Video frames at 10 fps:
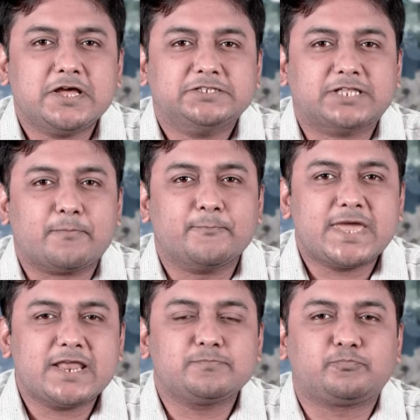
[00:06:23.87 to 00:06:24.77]
The
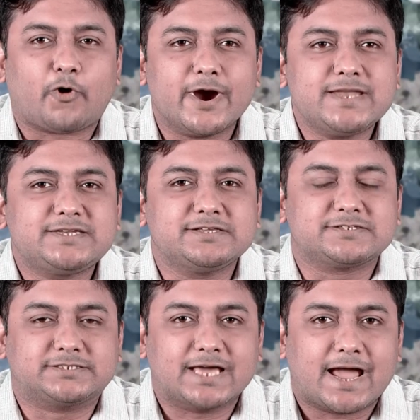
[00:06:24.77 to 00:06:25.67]
main point is
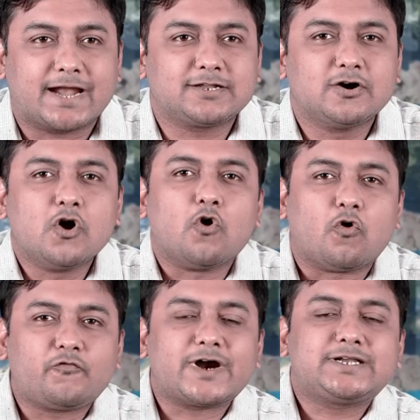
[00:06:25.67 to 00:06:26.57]
that
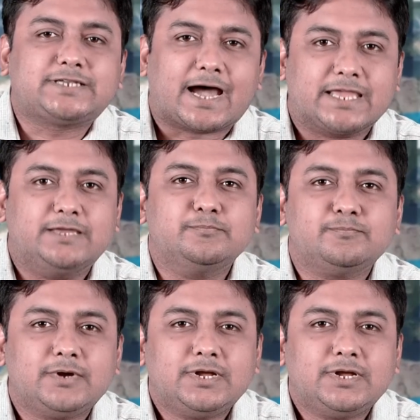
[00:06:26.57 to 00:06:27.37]
over time,